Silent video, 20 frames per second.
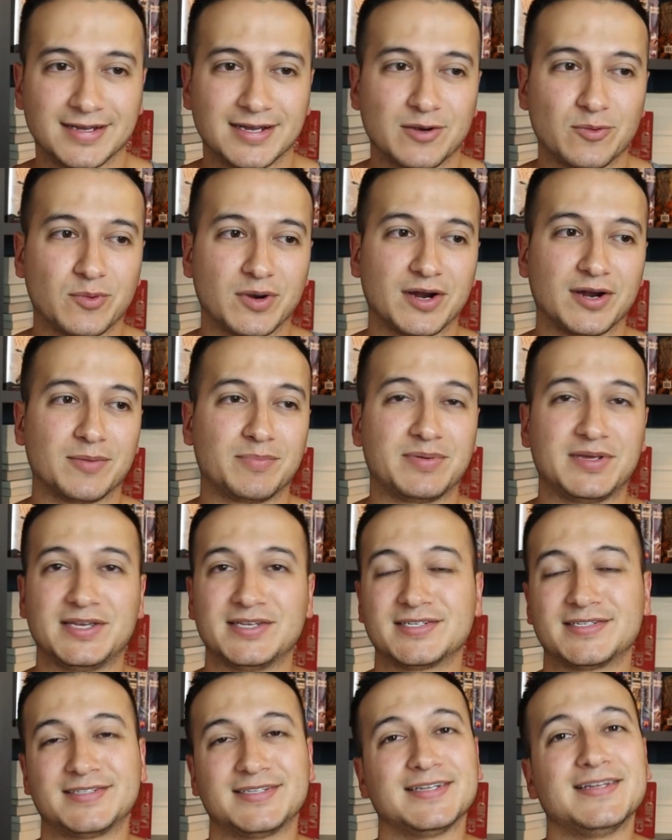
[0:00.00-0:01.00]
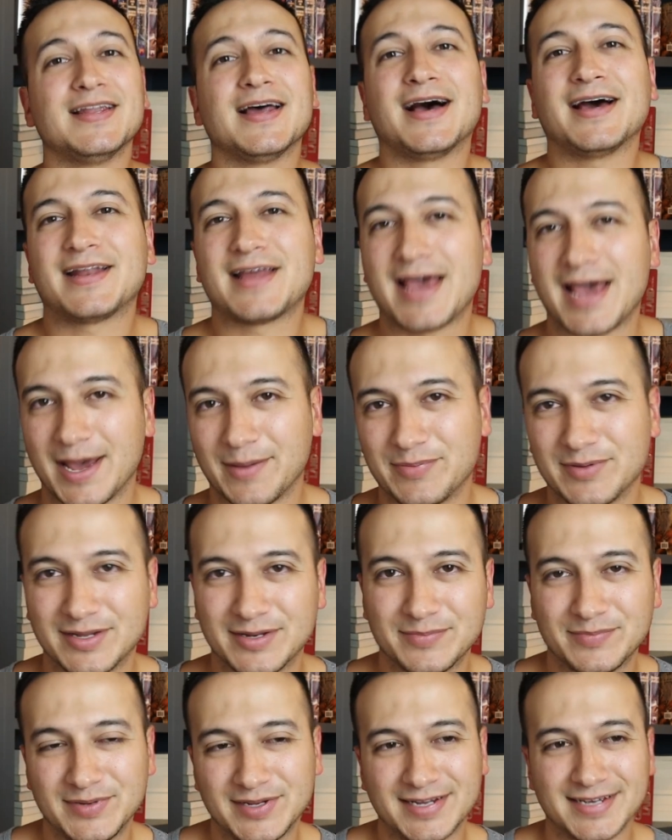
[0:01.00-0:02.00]
where peace did not
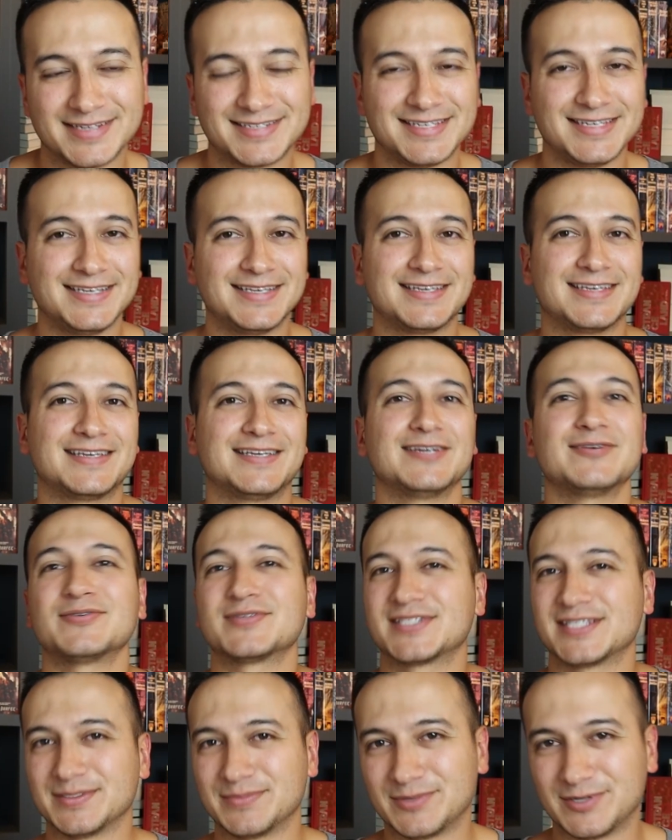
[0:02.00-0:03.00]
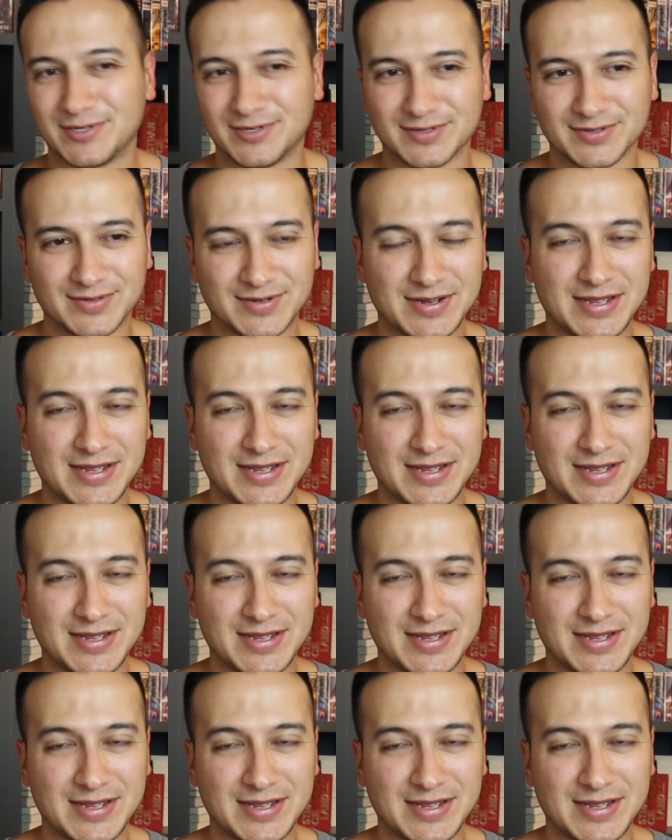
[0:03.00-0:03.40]
happen because he kills them all.